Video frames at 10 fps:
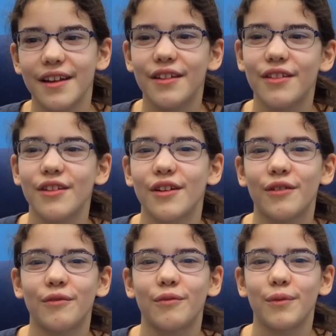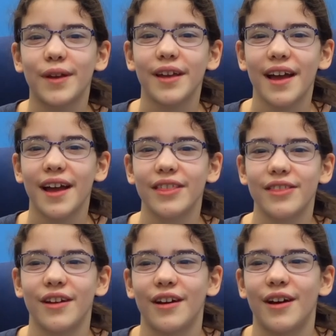So we had
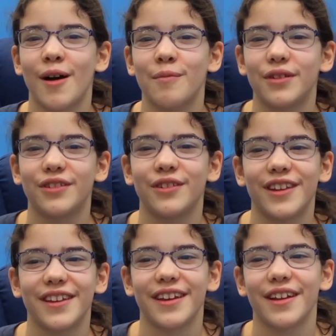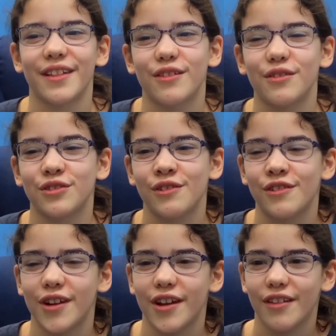the opportunity in social
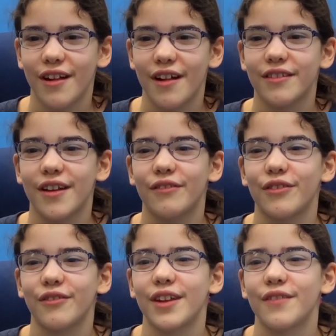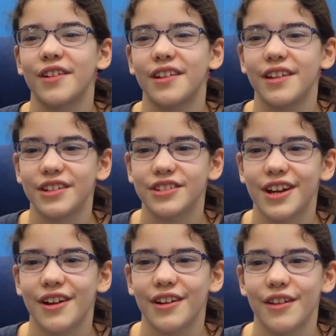studies class to have three different
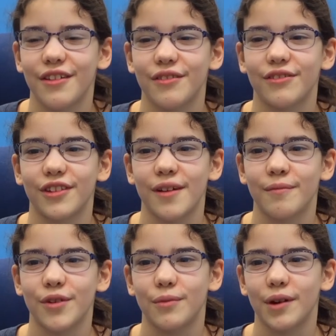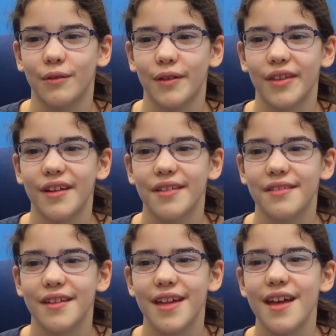teaching artists to come to work with
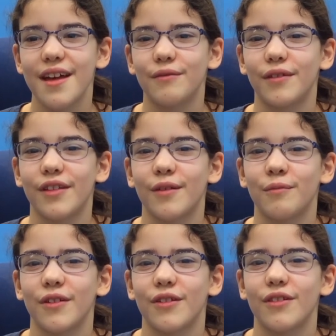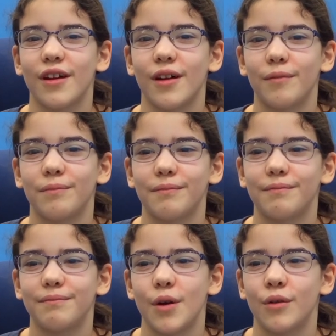us. One of them was a
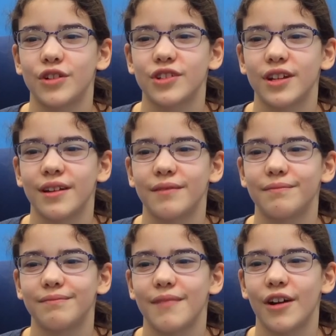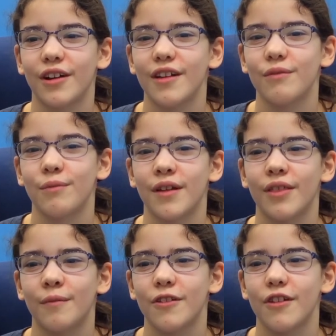poetry artist, one
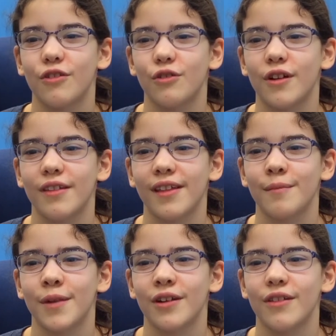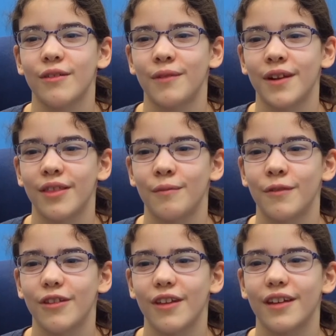of them was a story slam artist, and one of them
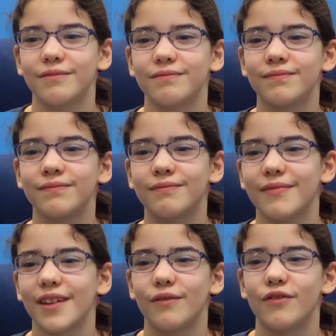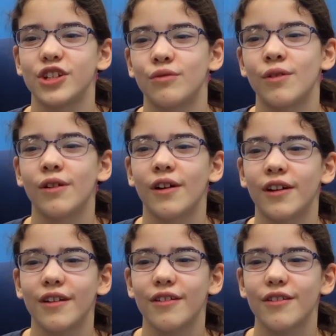was like a visual
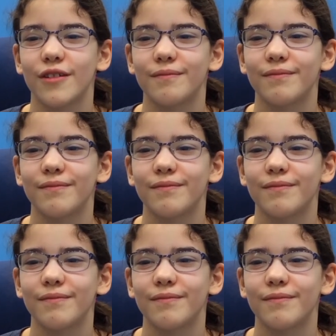artist.